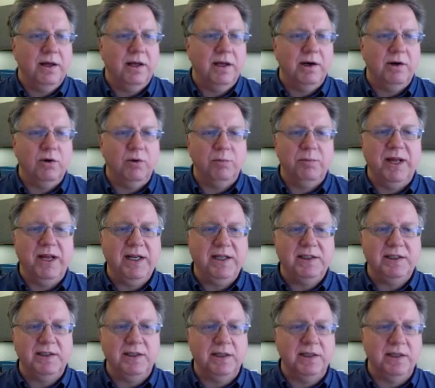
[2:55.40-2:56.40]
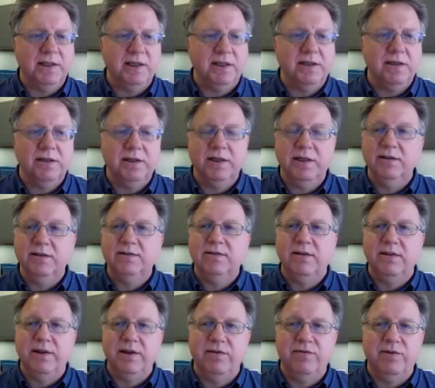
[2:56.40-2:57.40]
and I will paste it into
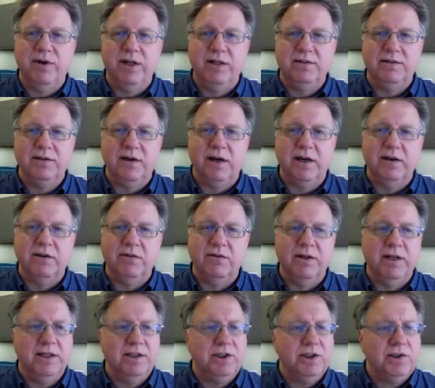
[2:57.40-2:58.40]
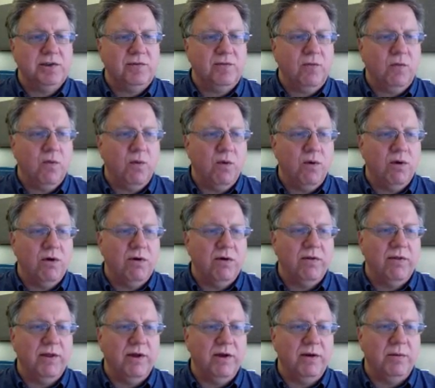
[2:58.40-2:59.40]
the event title. And just for
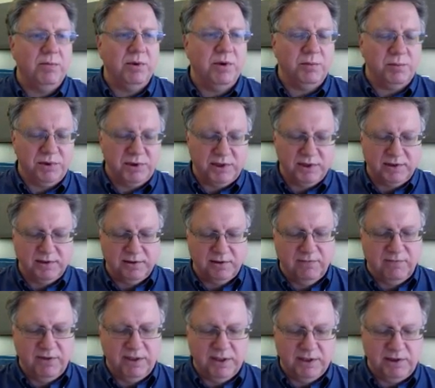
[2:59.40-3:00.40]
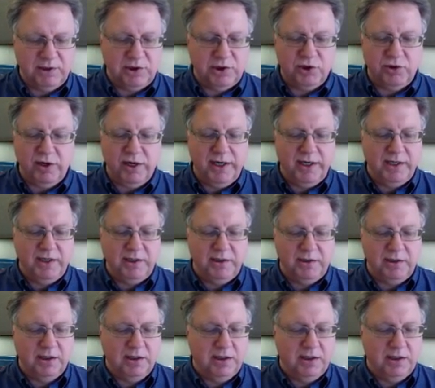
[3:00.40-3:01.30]
the purposes of this training